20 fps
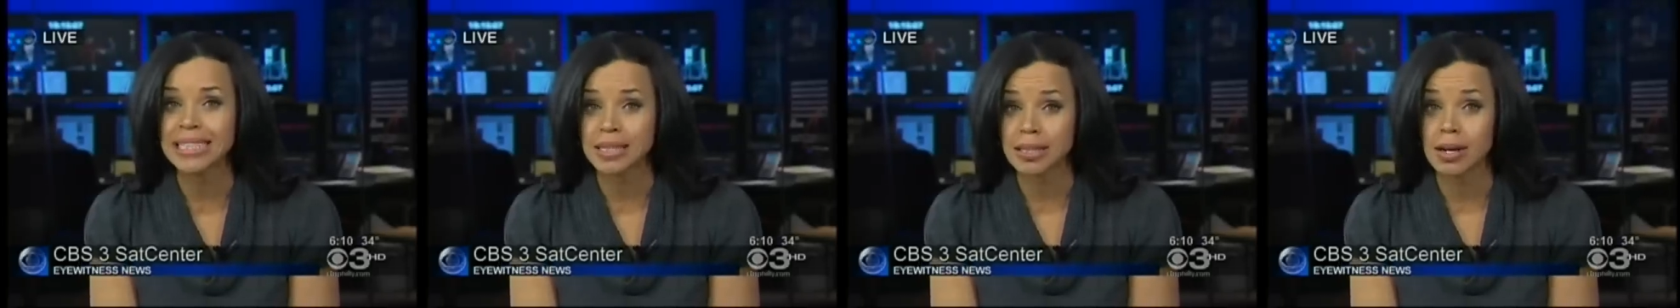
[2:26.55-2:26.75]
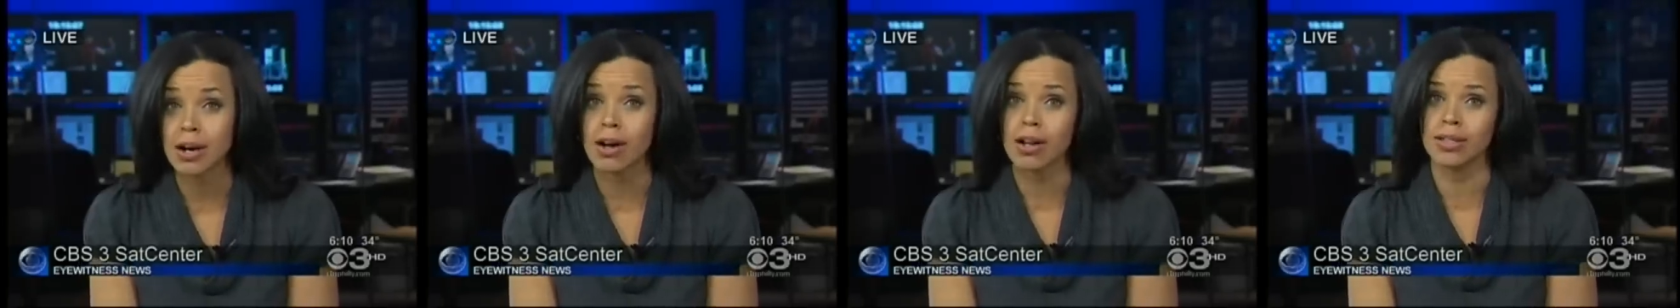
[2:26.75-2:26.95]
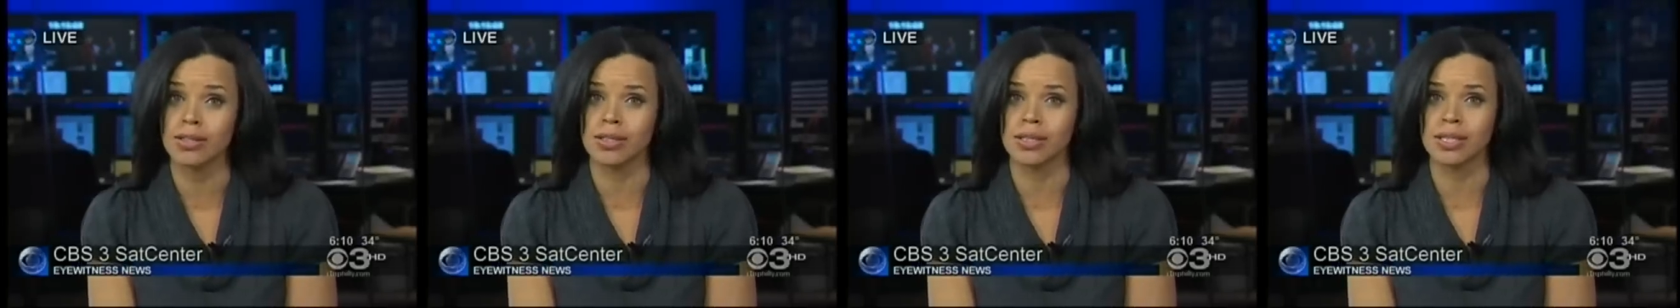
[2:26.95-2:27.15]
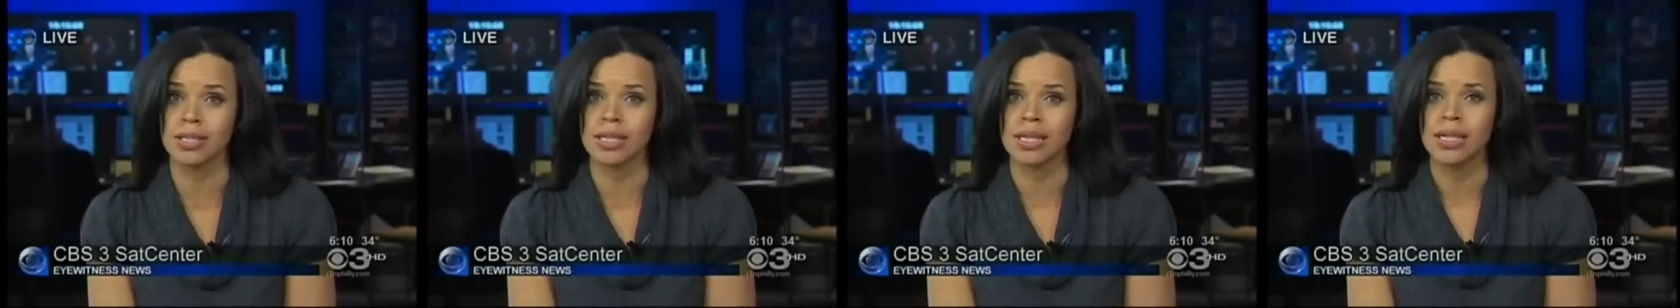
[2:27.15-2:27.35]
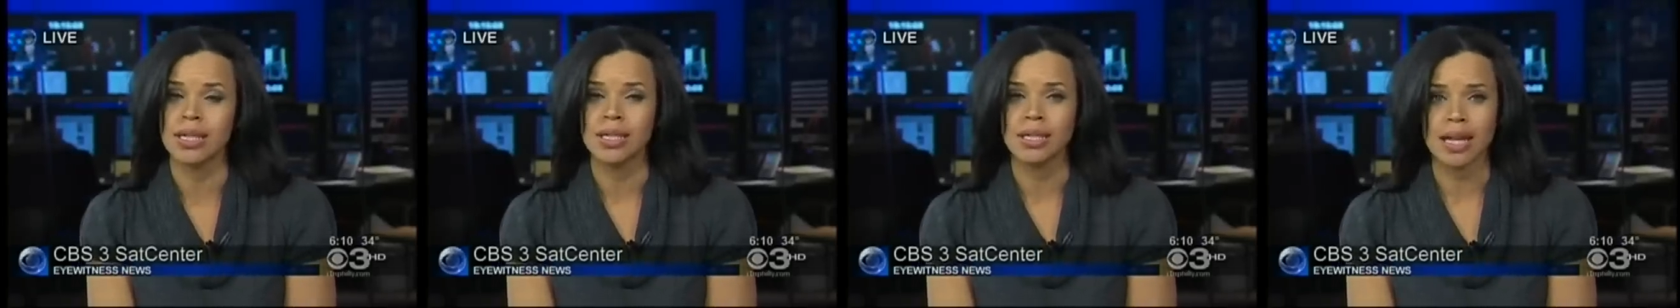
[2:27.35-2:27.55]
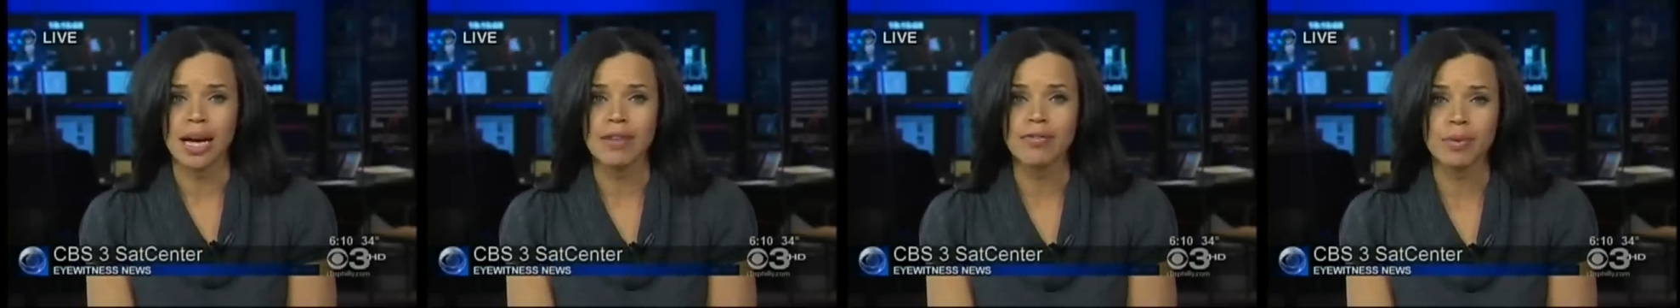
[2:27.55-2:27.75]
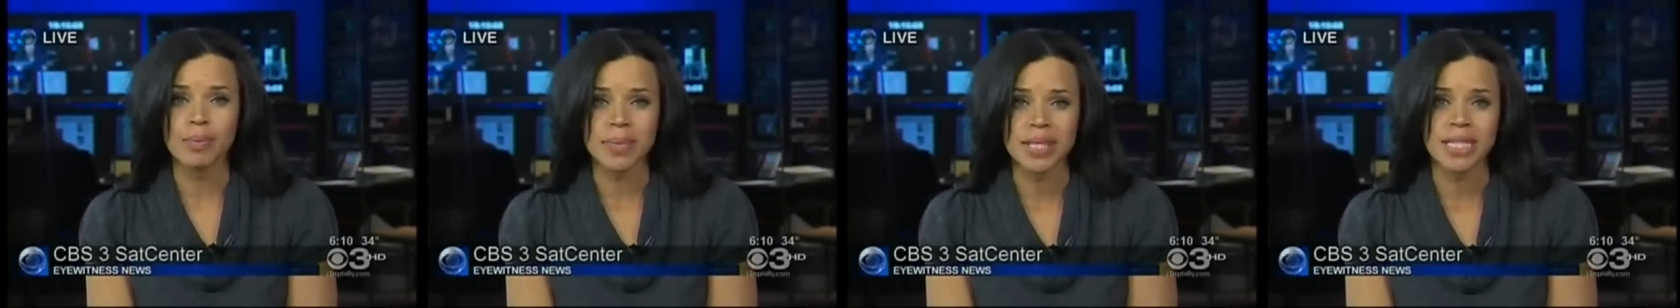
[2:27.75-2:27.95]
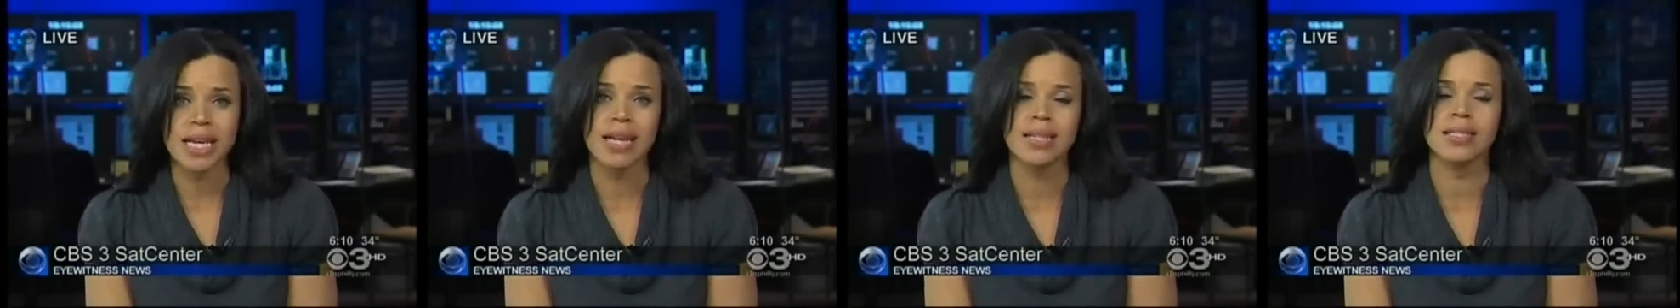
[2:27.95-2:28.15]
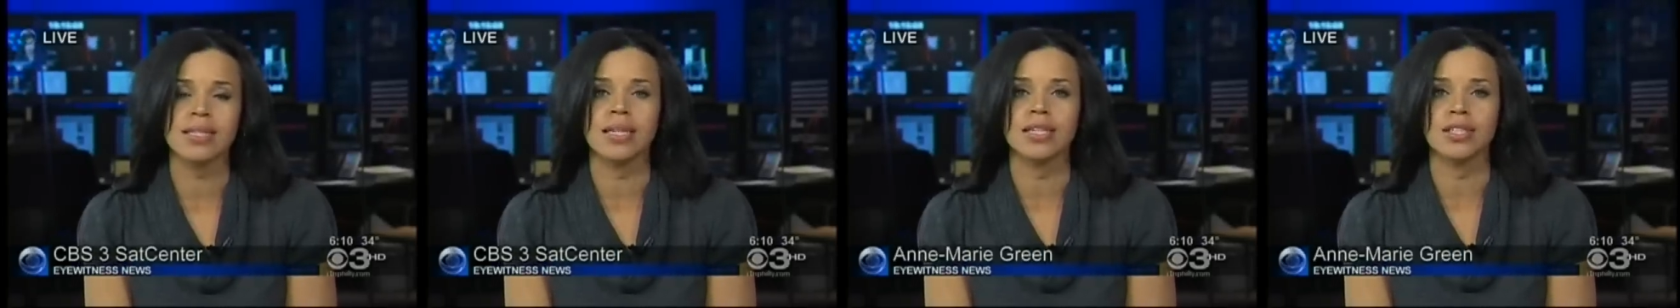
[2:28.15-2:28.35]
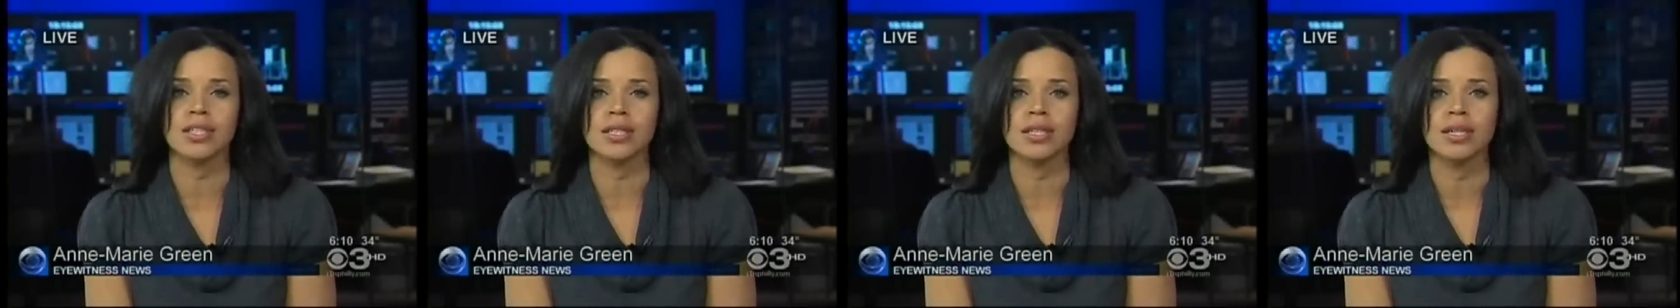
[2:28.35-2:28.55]
Live from the SAT
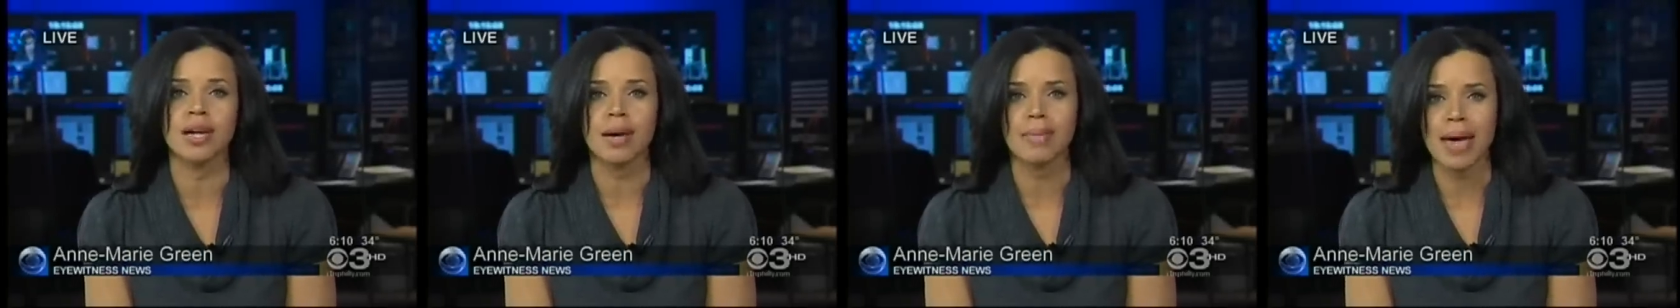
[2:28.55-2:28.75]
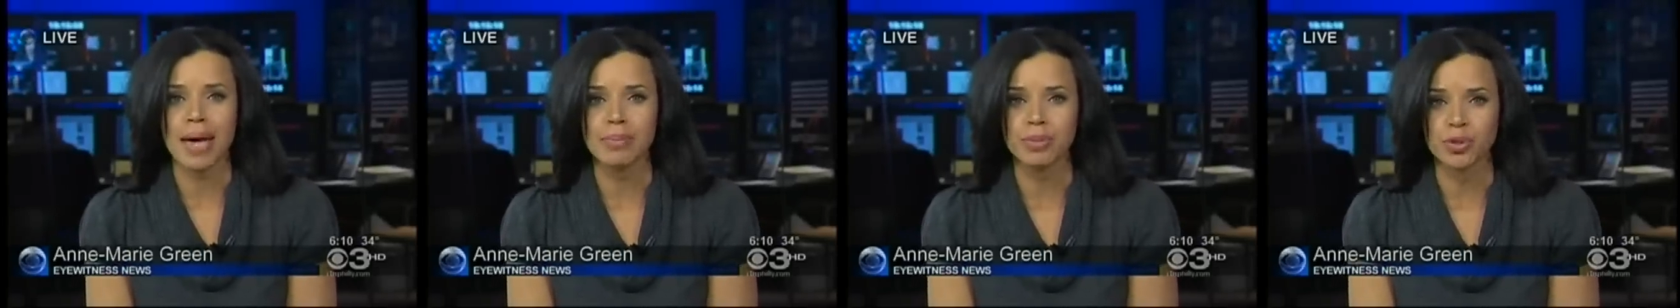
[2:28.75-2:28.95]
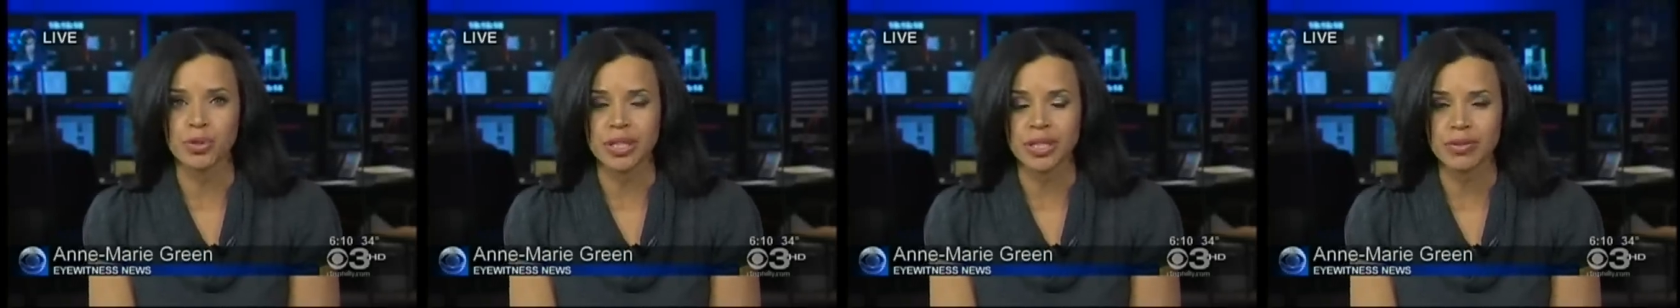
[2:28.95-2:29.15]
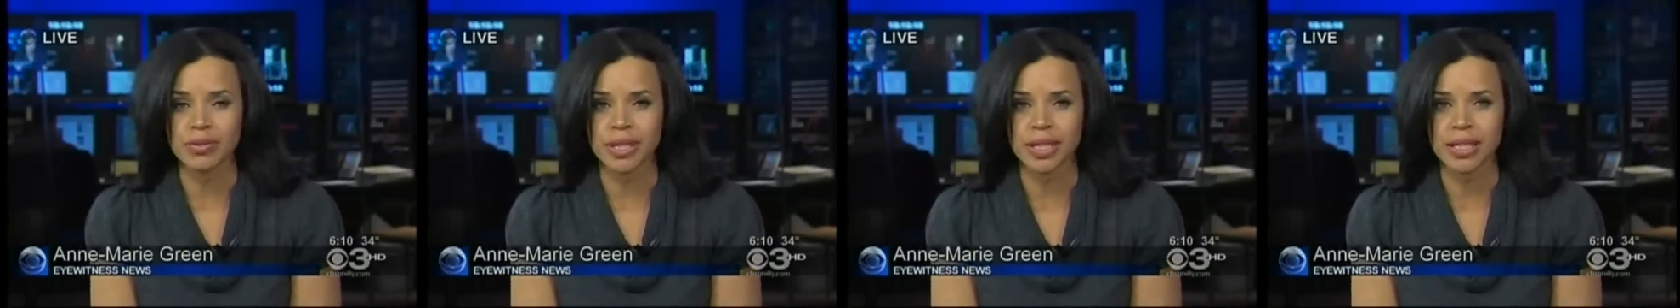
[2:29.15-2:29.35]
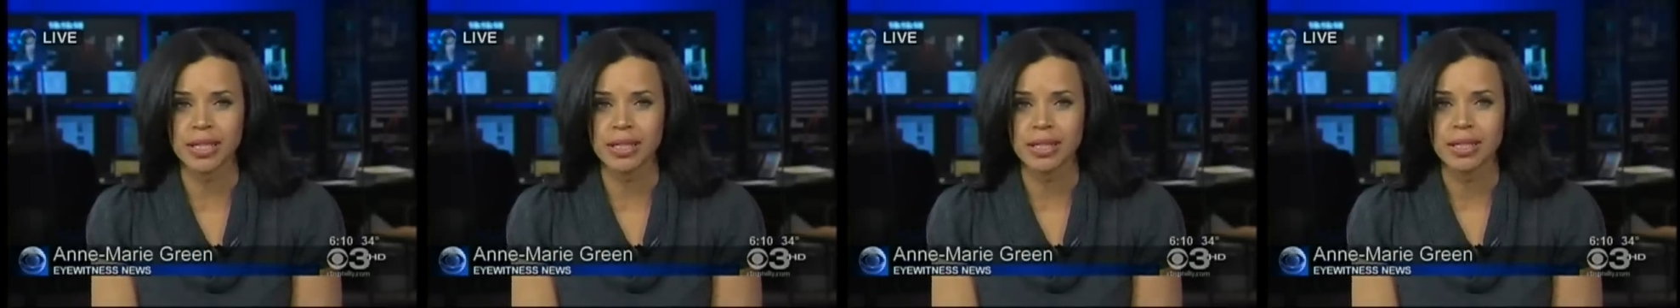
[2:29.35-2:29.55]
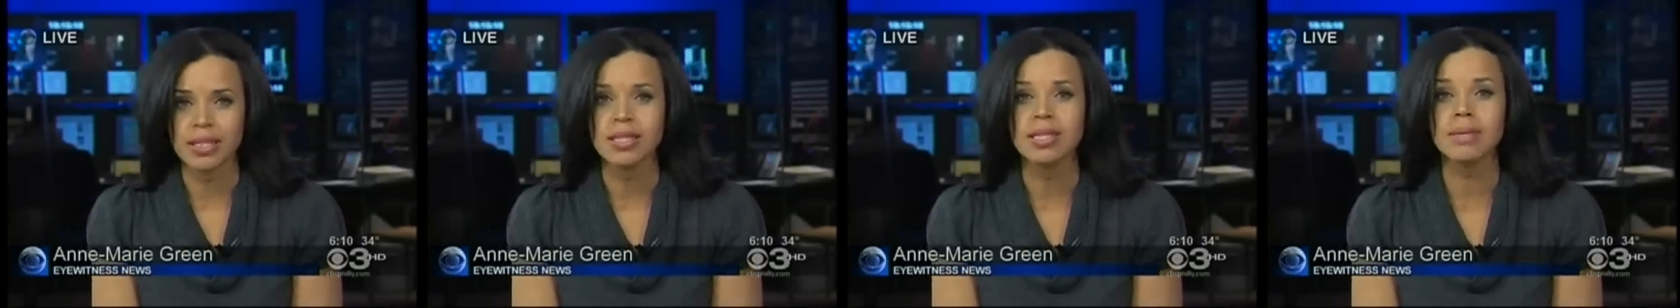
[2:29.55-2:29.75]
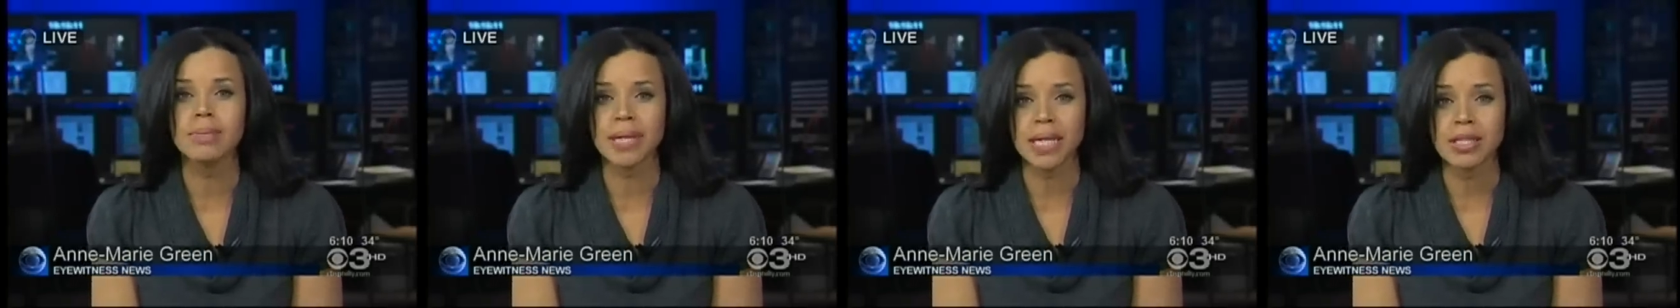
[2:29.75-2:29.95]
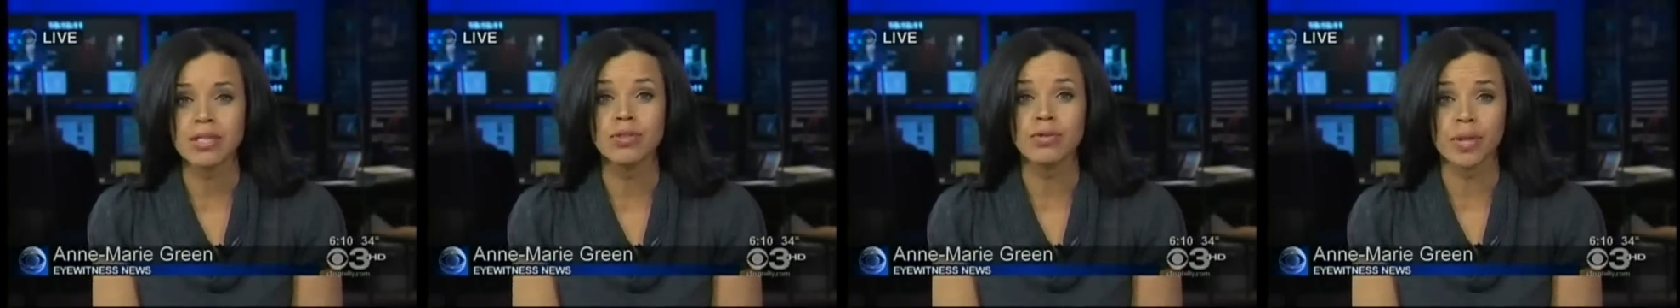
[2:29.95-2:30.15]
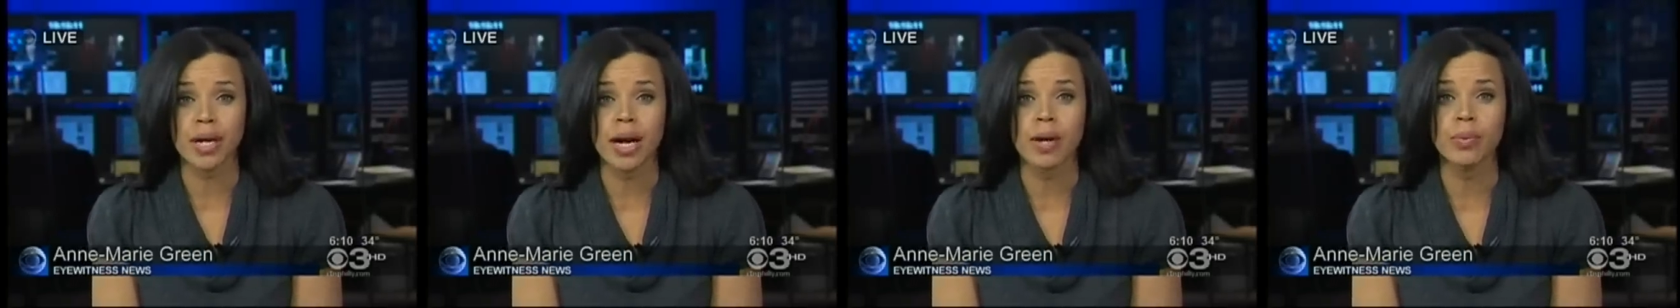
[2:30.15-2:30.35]
Center, I'm Anne-Marie Green, CBS 3